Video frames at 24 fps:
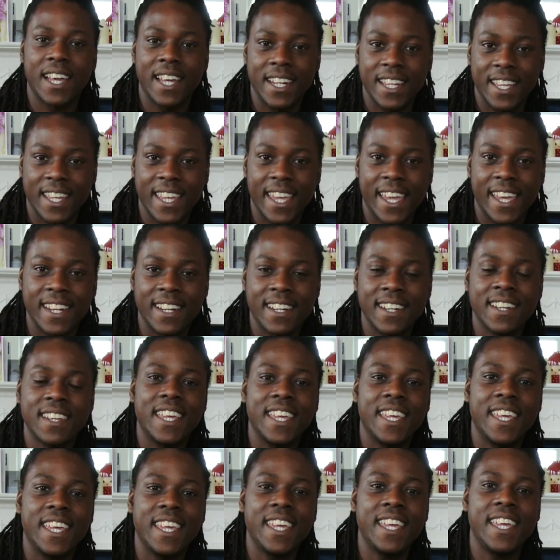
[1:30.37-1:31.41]
And again,
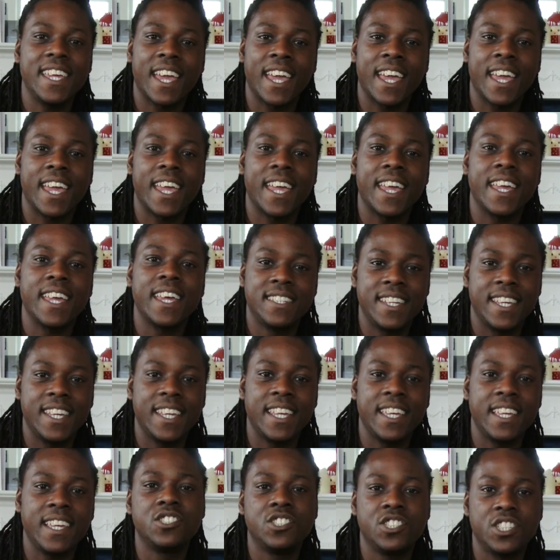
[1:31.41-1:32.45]
E, A,
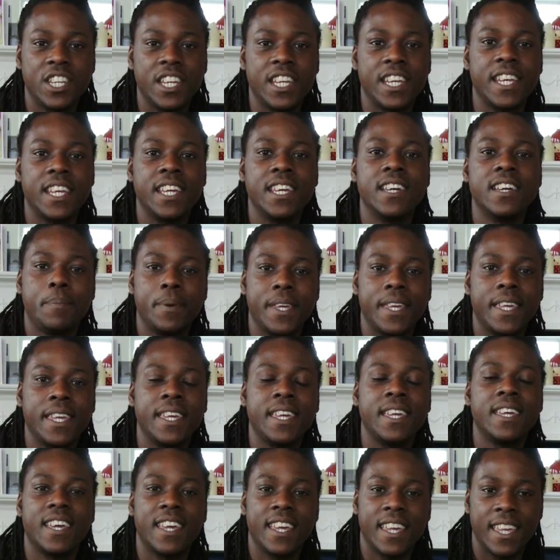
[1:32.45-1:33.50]
D, G,
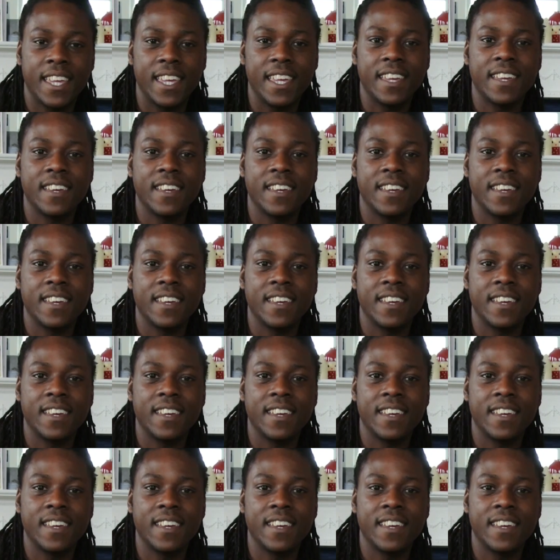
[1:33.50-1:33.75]
B, E.